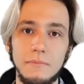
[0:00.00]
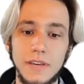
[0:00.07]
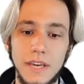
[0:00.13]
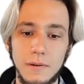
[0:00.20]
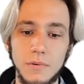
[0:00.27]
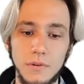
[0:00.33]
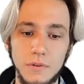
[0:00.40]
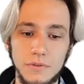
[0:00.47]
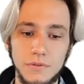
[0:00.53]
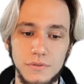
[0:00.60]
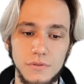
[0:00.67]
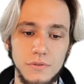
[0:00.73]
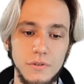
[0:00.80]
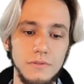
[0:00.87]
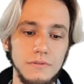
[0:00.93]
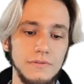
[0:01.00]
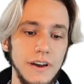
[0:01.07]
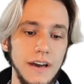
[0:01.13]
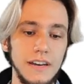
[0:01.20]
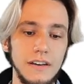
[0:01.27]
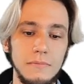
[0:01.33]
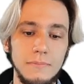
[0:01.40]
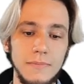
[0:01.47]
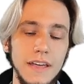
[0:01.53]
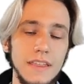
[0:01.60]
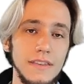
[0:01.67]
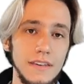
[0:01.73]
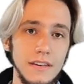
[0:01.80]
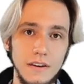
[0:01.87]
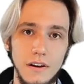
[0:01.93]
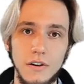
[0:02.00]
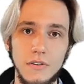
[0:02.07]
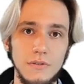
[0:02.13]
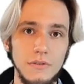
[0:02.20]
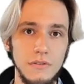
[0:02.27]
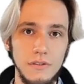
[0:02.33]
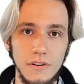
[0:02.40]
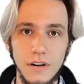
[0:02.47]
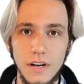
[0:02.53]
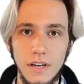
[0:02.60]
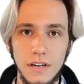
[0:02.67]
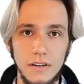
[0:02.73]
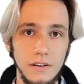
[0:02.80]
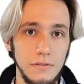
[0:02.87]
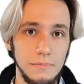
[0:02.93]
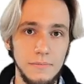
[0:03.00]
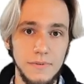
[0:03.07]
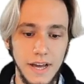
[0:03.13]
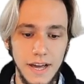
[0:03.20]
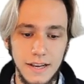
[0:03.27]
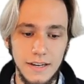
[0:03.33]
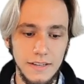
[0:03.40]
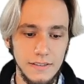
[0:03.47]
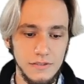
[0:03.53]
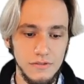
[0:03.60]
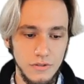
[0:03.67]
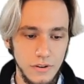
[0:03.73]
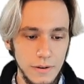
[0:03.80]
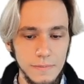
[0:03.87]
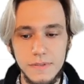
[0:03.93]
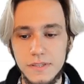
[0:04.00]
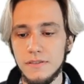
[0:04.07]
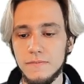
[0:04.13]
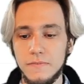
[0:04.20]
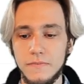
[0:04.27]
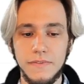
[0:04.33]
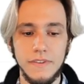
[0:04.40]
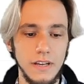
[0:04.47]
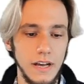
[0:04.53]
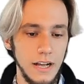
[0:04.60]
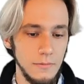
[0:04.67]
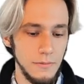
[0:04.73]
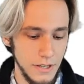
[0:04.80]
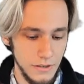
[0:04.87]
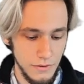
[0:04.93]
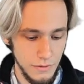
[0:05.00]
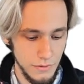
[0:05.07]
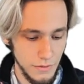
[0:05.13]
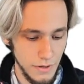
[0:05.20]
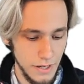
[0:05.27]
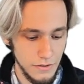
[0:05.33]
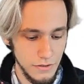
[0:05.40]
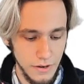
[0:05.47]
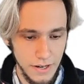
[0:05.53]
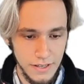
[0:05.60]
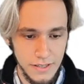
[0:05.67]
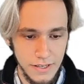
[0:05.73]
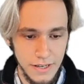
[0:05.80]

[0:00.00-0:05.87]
be able to find many other uh, tiling scripts I'll make you a direct